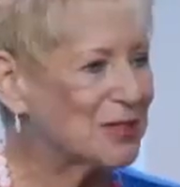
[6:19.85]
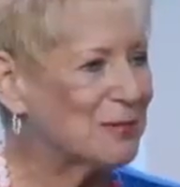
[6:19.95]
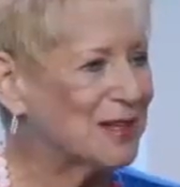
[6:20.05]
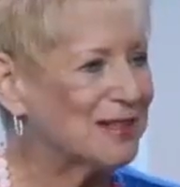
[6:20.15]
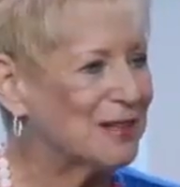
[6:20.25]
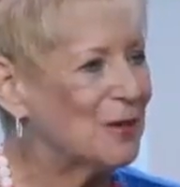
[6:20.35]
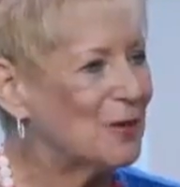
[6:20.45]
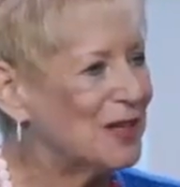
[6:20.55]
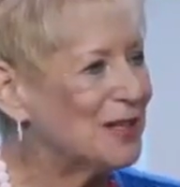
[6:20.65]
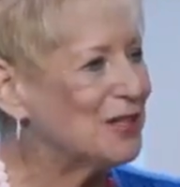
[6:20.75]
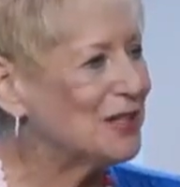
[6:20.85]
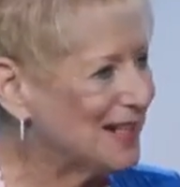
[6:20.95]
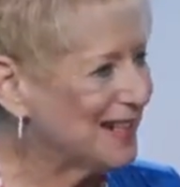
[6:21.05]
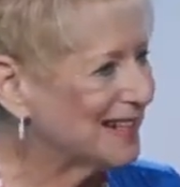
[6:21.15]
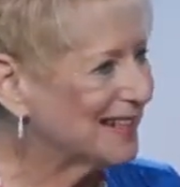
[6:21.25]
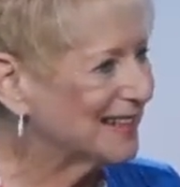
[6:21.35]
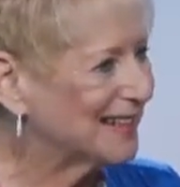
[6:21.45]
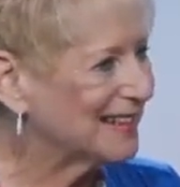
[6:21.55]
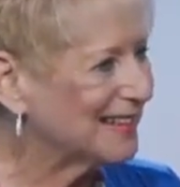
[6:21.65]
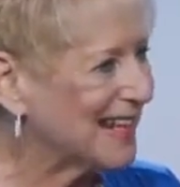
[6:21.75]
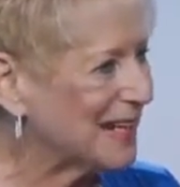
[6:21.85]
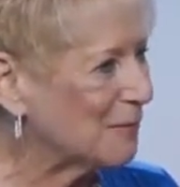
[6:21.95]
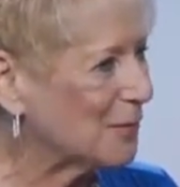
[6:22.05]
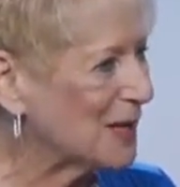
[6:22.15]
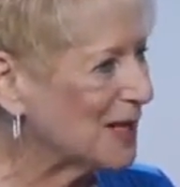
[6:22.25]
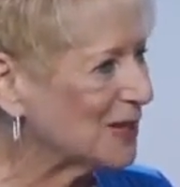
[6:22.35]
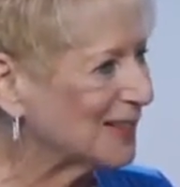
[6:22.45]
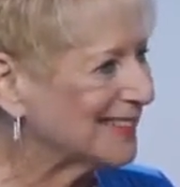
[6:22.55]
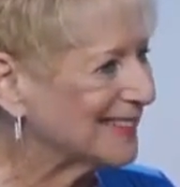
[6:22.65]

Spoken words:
Smith, when did you need that information?